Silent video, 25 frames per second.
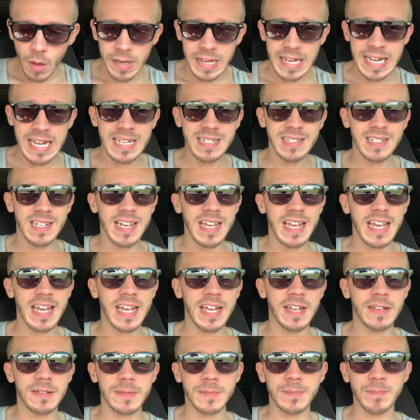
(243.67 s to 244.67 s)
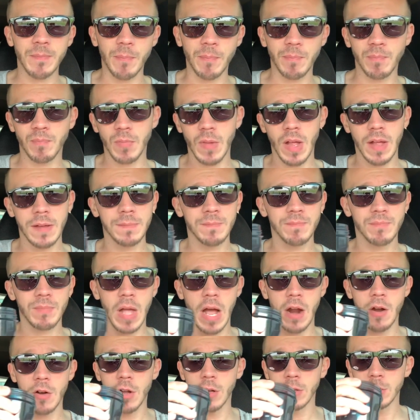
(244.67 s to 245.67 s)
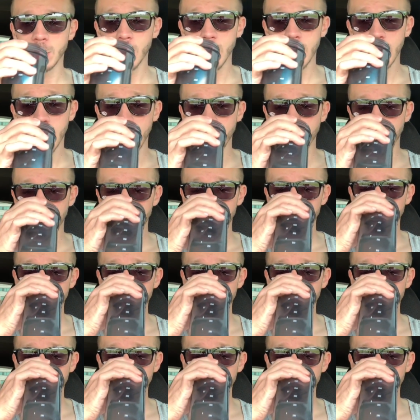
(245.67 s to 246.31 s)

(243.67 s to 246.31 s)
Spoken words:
Easy to eat. I don't know, it's pretty good.